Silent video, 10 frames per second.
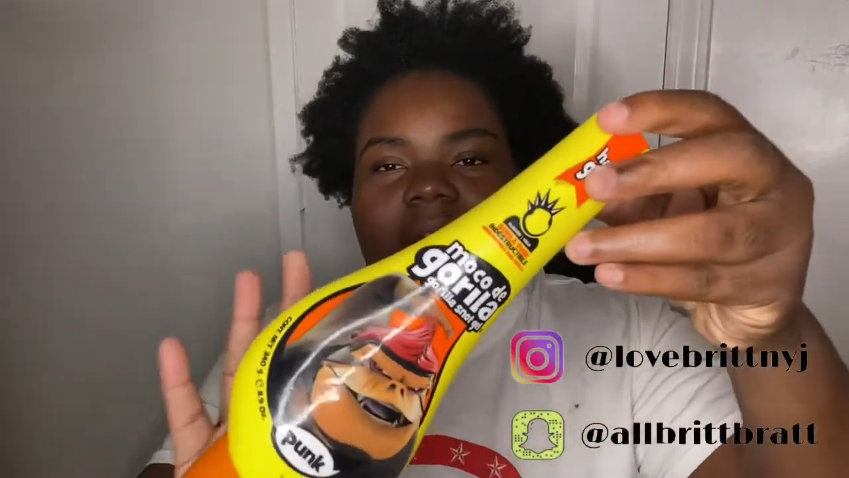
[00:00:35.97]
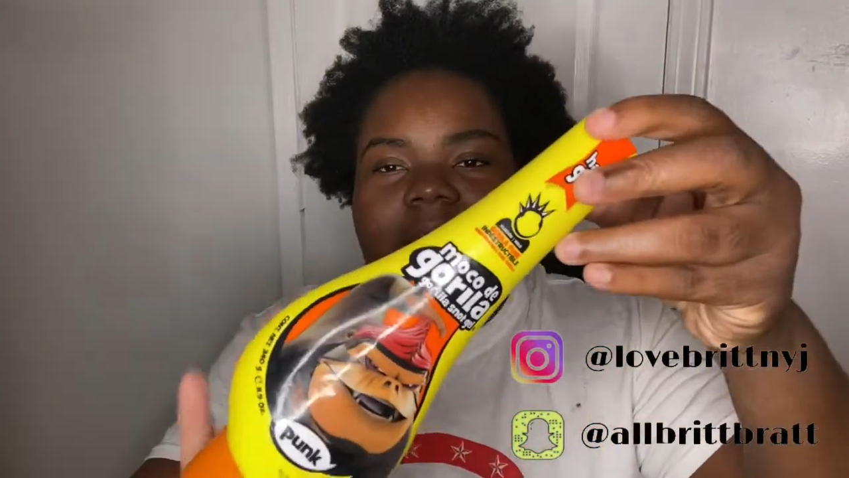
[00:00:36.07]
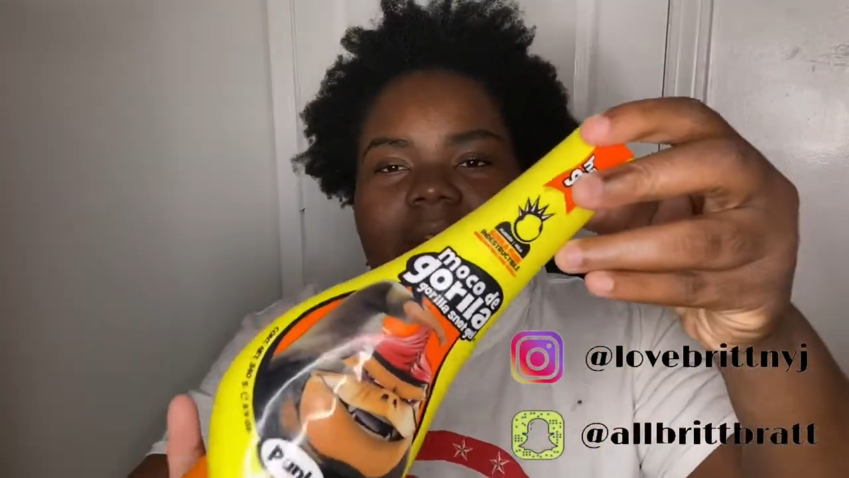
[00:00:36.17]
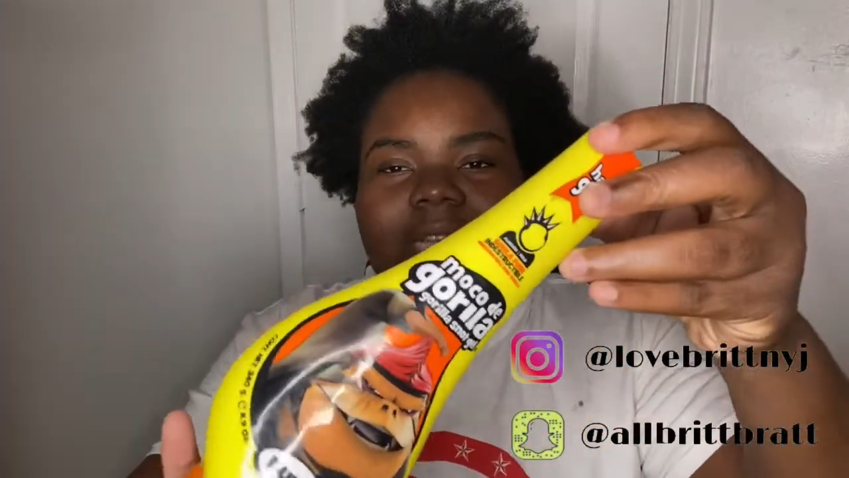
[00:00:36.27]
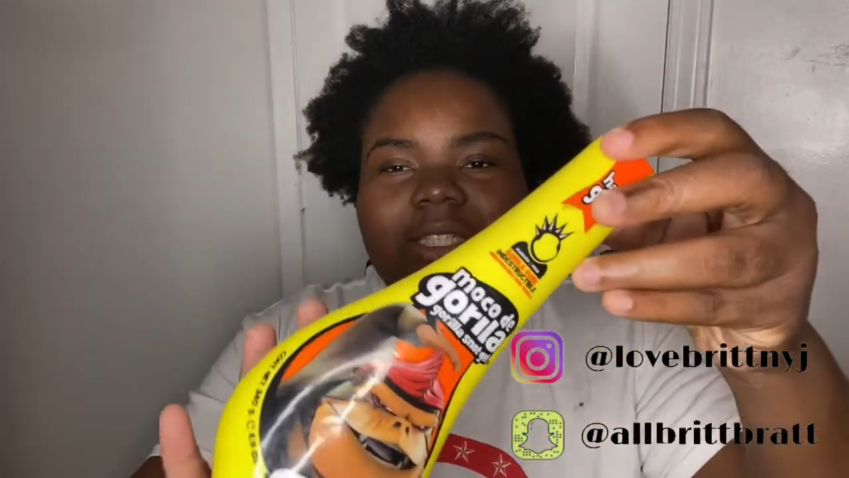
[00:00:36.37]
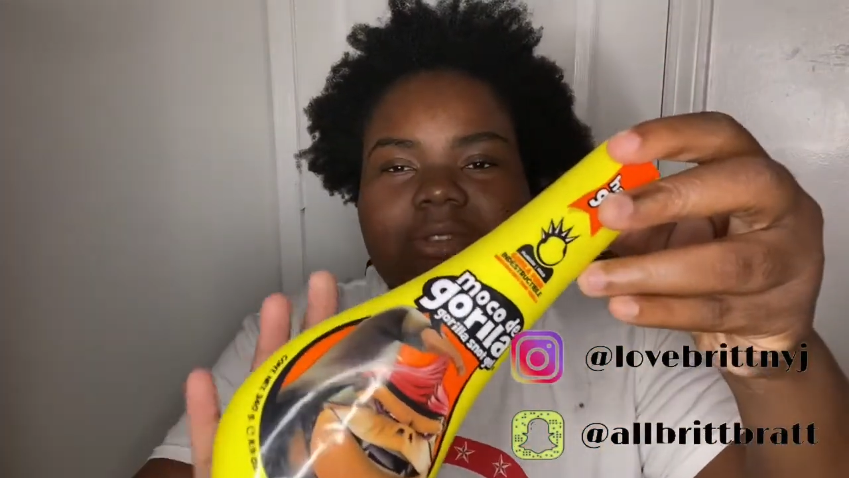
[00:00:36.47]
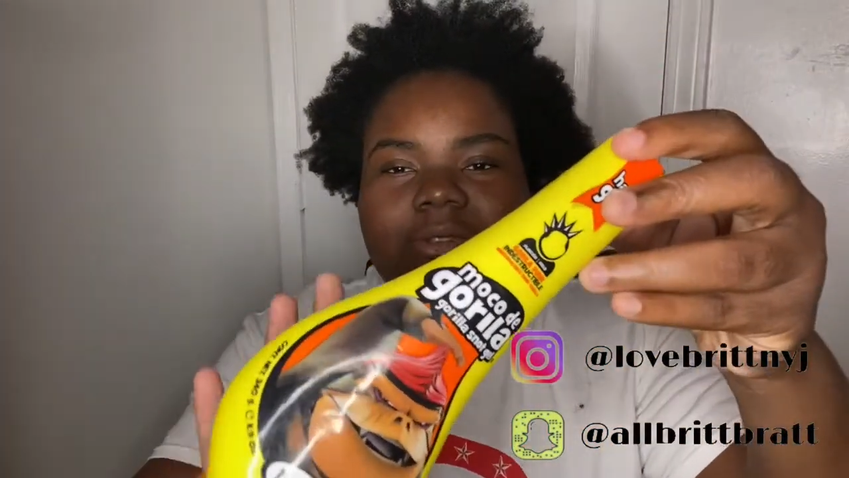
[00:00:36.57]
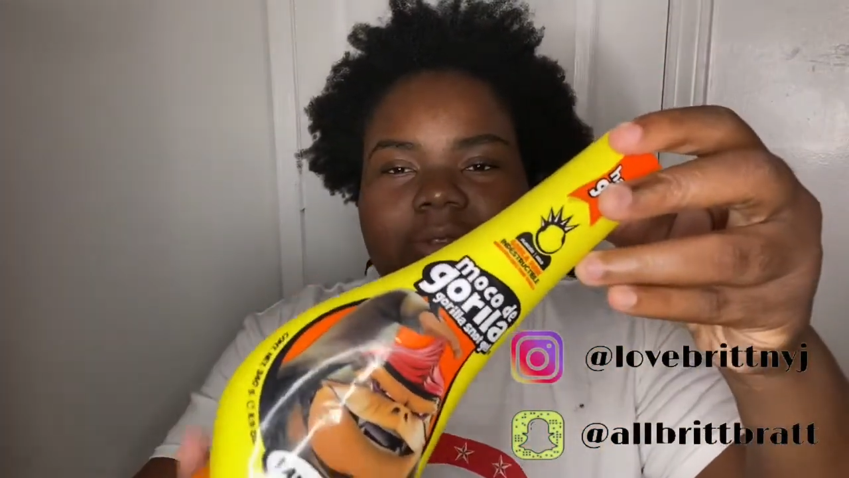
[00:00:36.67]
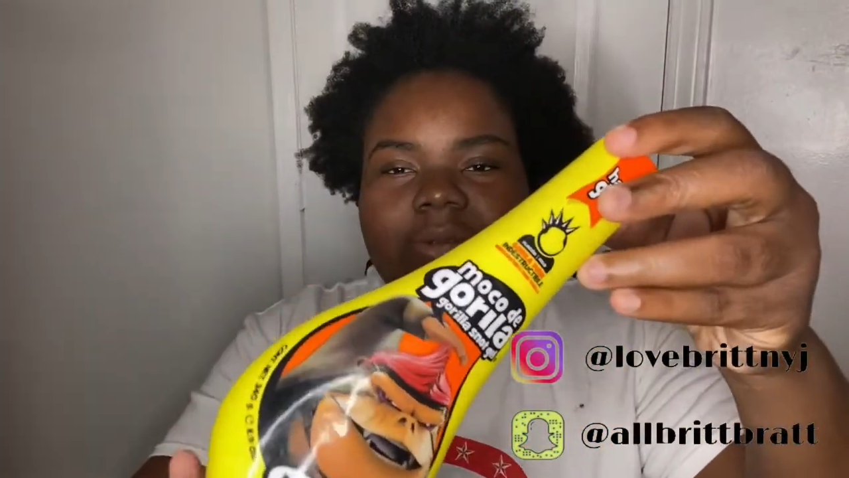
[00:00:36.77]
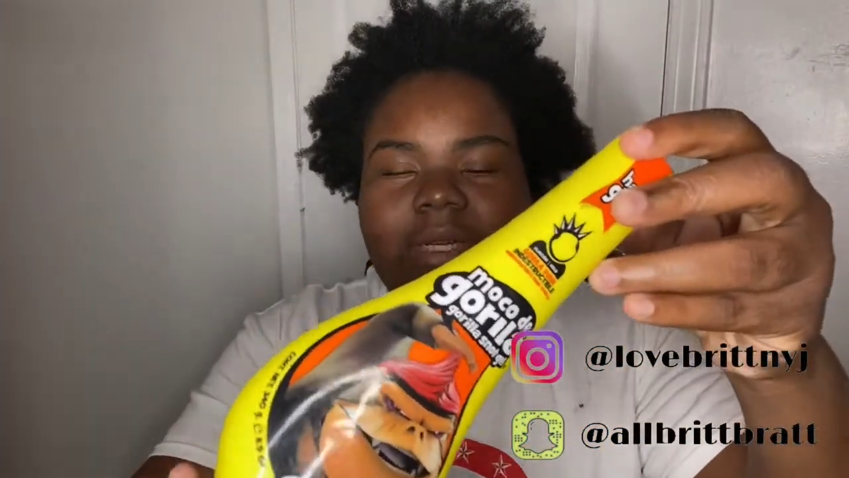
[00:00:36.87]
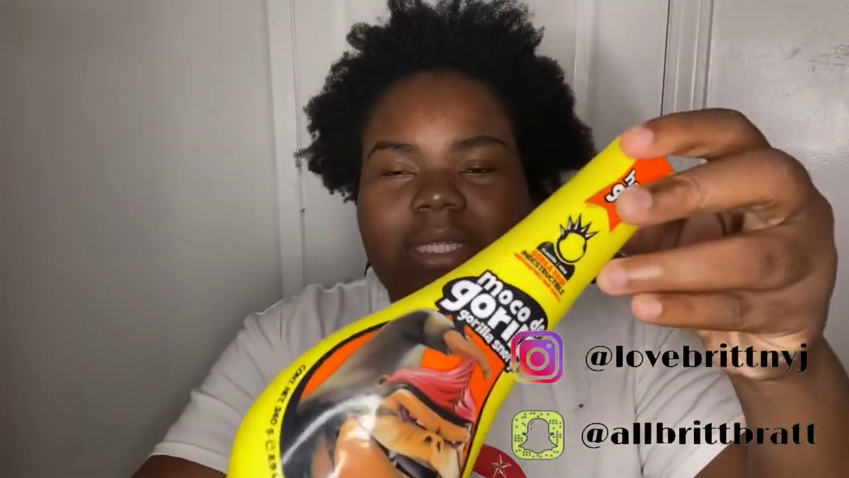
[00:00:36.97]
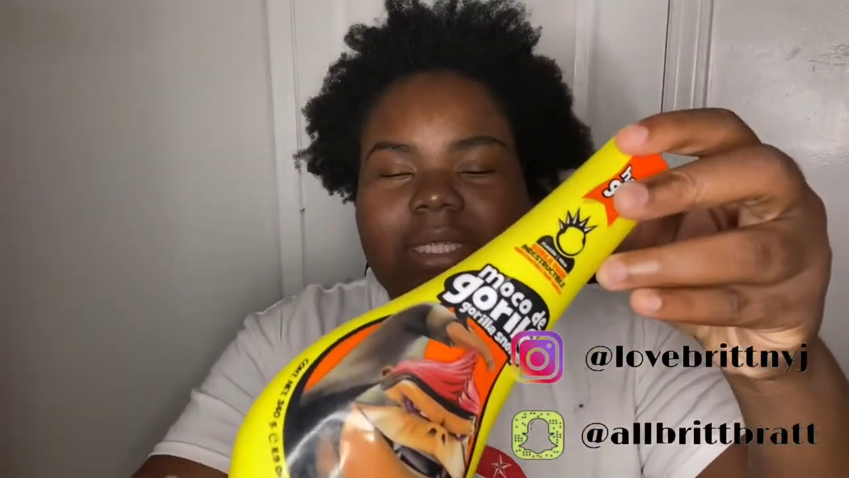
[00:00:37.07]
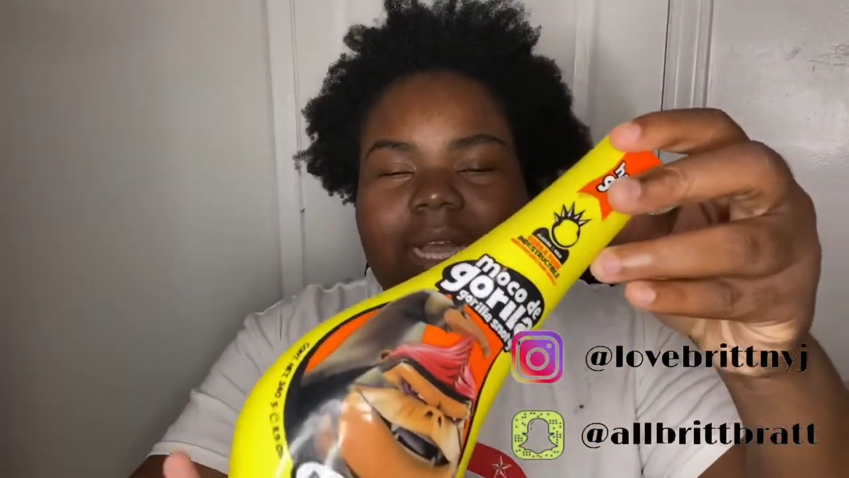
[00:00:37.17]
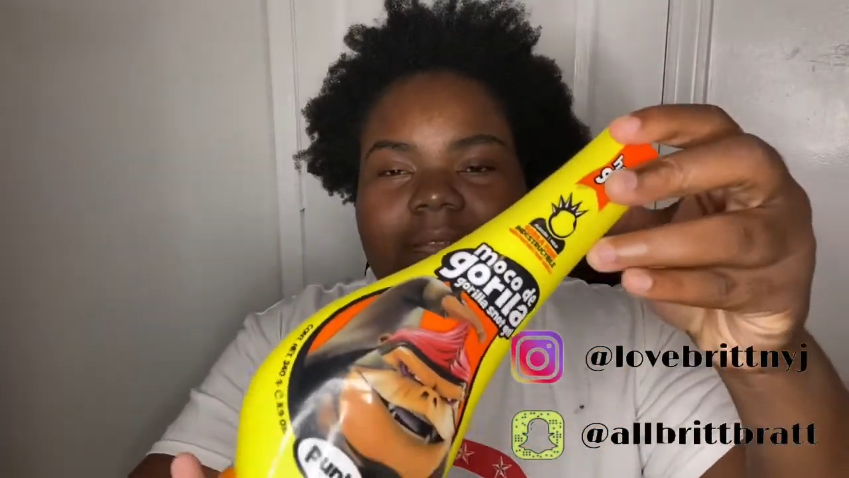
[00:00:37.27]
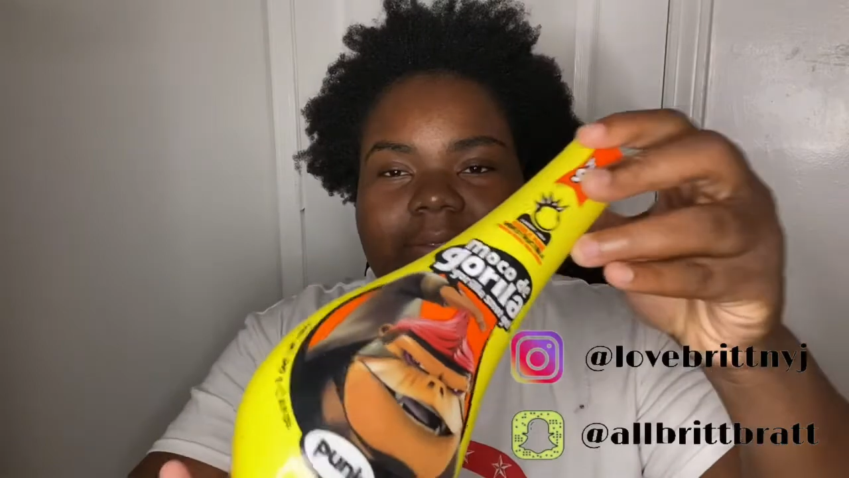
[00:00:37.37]
I just use the Gorilla
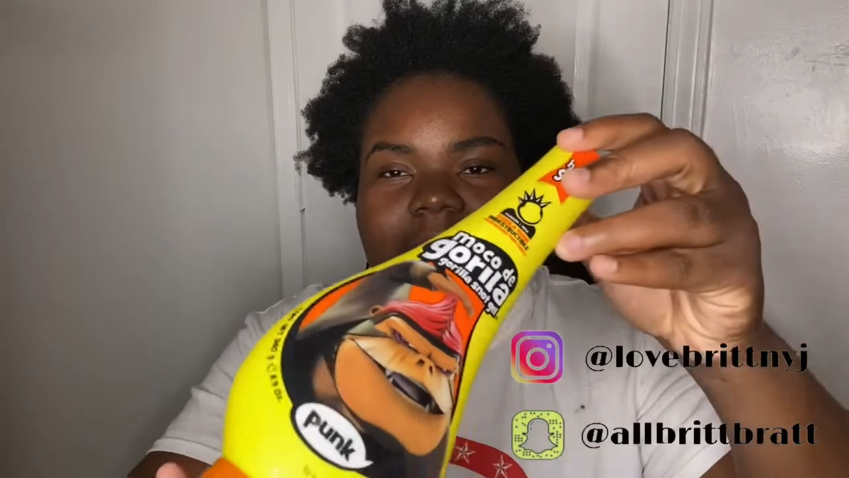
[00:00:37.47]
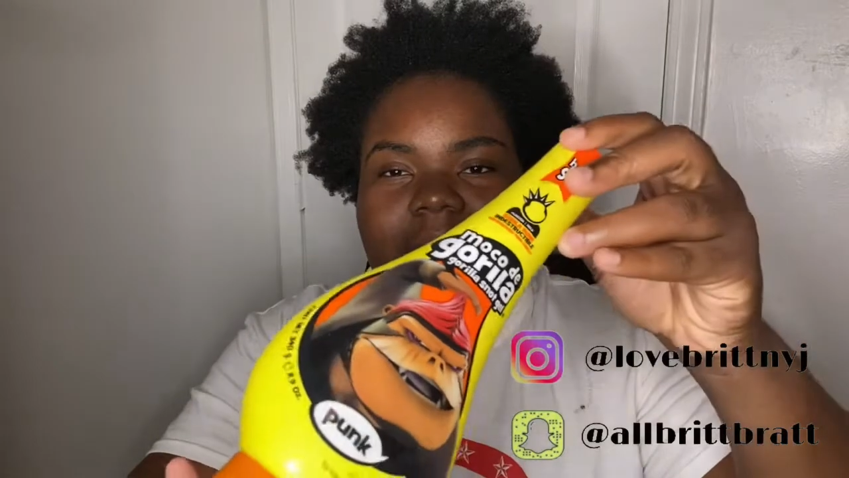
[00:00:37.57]
Snot if I don't